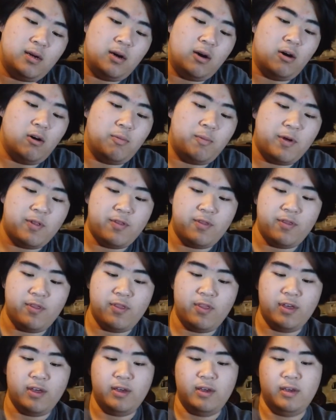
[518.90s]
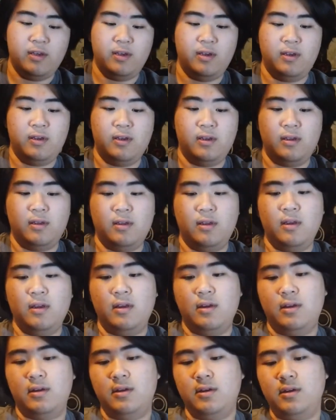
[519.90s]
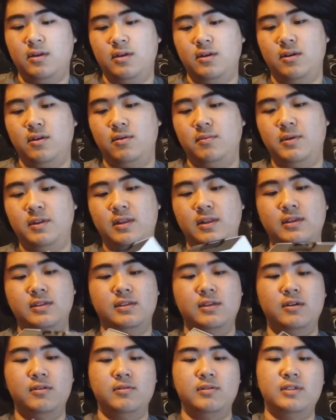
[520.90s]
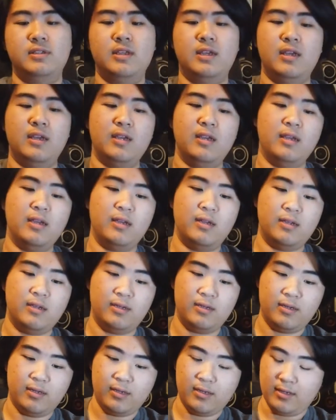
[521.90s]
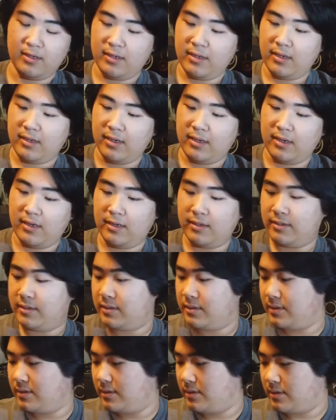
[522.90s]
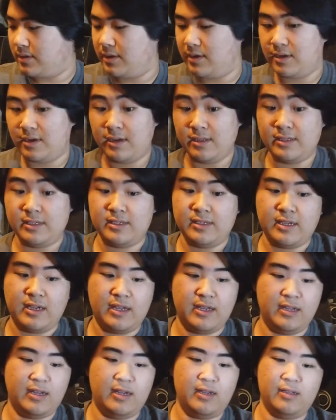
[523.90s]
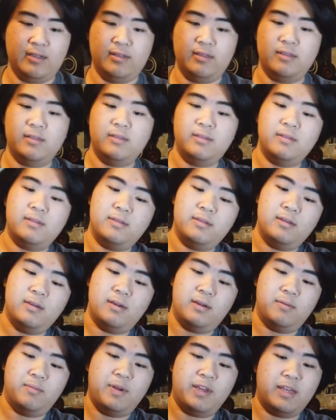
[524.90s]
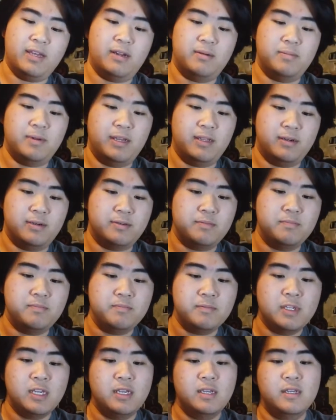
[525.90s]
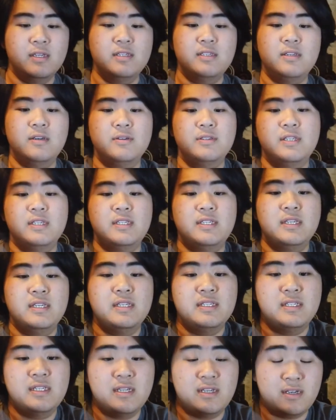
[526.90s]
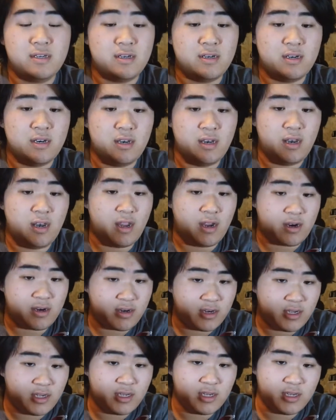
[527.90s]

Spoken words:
open this whole thing. I'll just throw it on the side and pick it up later. So this is their Lark.